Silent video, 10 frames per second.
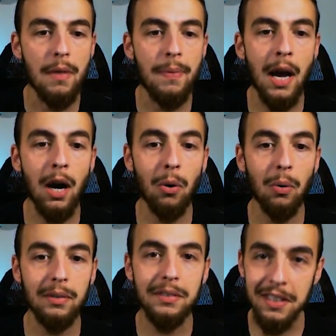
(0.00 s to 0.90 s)

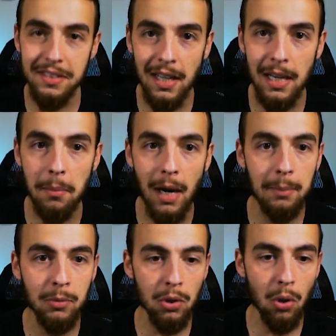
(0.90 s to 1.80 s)
Now this time
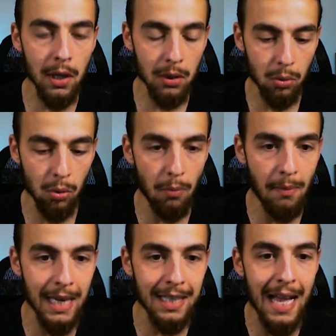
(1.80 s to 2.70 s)
I'm not going to
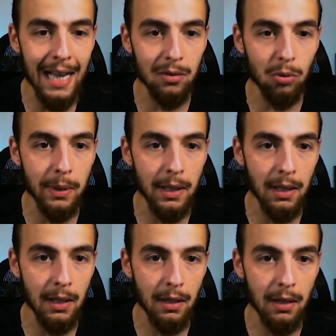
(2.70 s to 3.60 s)
make that to
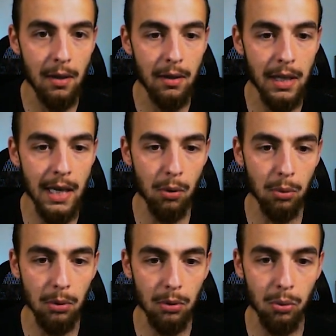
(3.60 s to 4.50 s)
be
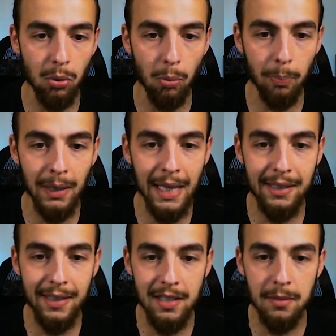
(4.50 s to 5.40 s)
equal to
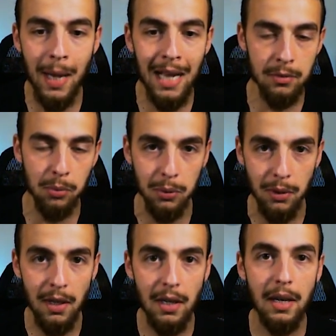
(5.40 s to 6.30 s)
plain text password.
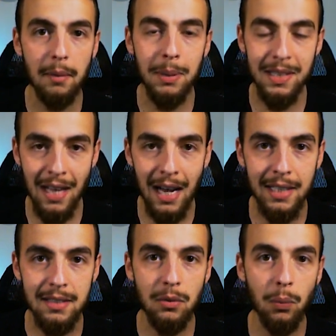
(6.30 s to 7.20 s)

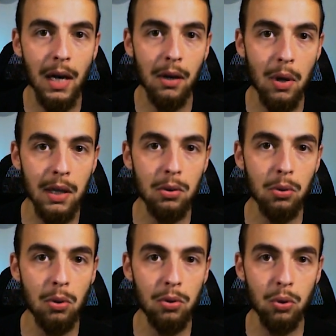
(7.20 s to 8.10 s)
Besides, we are going
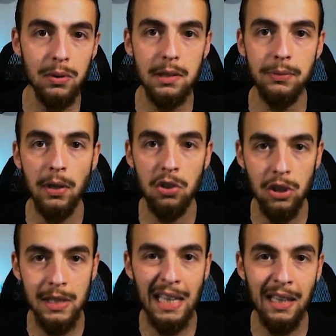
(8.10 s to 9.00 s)
to use the
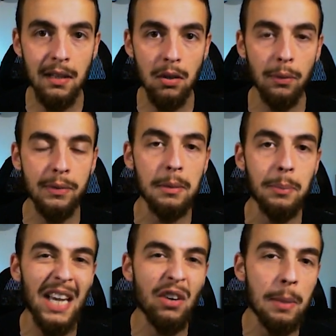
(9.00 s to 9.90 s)
functionality of the
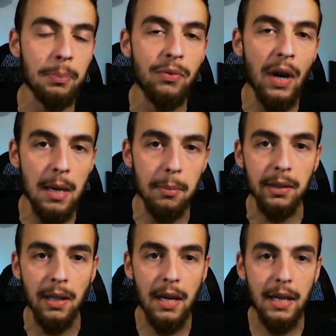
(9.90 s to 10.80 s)
Bcrypt
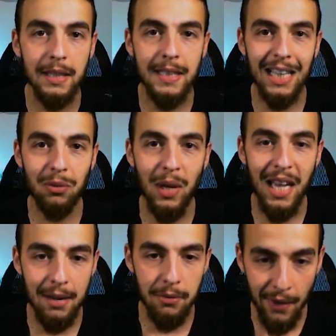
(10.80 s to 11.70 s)
variable that
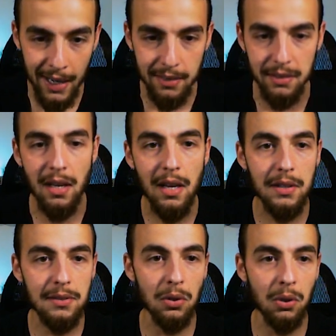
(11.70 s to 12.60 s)
we have created.
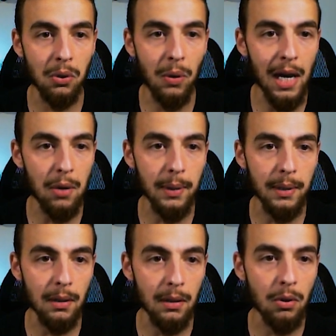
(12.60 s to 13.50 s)
So I
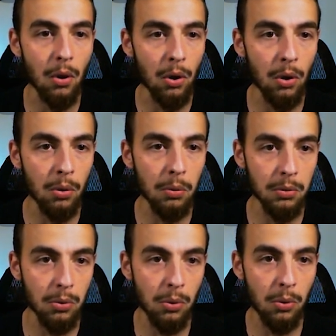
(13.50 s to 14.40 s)
will go
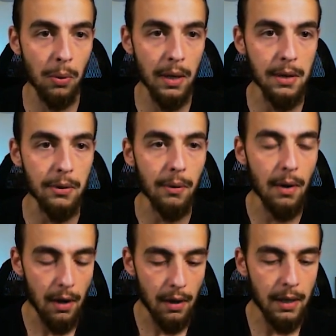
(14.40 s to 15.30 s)
to here
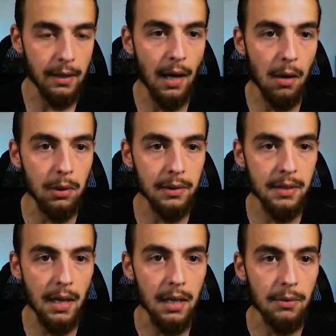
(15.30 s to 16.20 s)
and I will
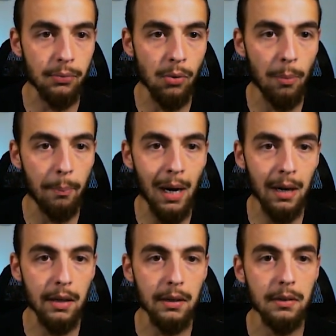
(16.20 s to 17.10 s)
say from
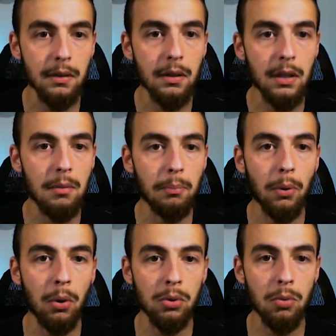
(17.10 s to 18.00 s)
market
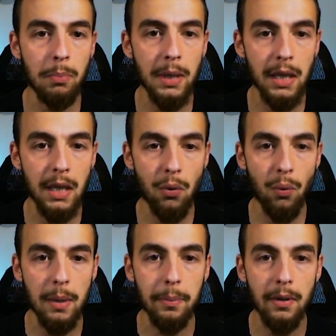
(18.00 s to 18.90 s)
import
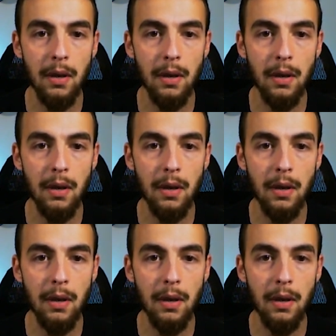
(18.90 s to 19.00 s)
Bcrypt.